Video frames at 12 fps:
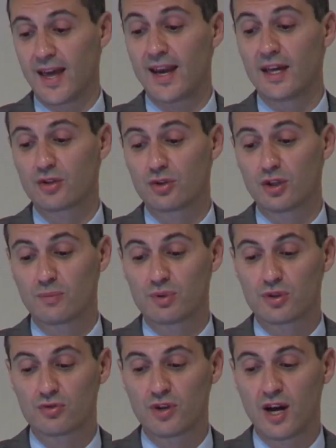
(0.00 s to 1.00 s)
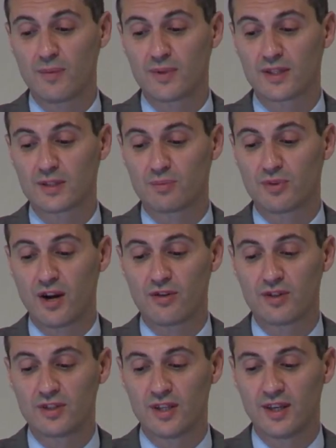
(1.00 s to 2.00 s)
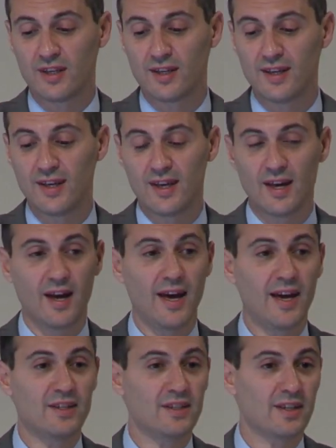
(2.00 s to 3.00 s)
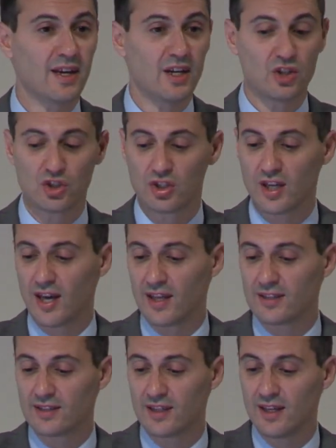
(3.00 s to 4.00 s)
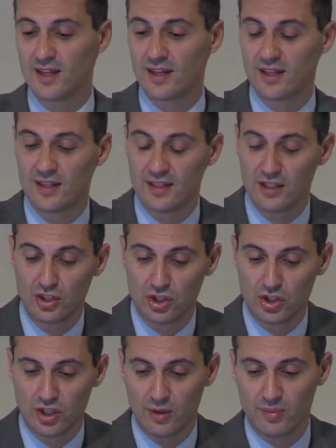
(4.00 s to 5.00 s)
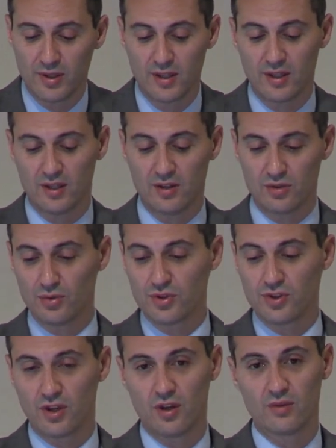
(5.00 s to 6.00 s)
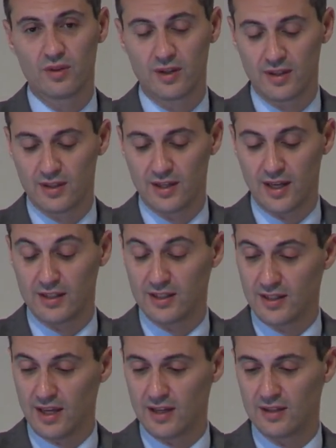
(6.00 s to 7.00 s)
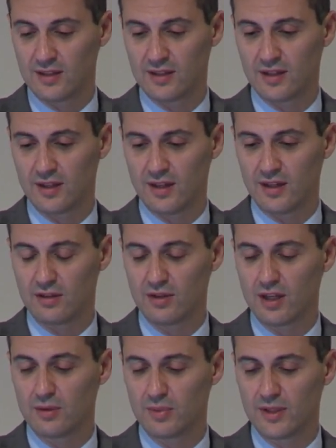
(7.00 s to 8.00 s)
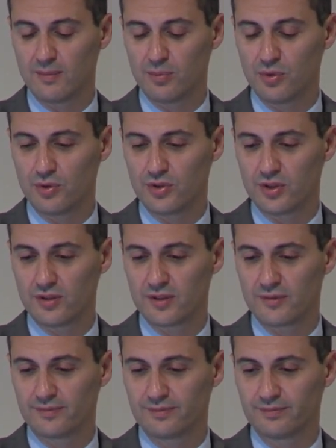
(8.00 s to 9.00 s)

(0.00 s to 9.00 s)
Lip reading: Electronic prescribing is a priority. Education and leadership is also and stays incredibly important.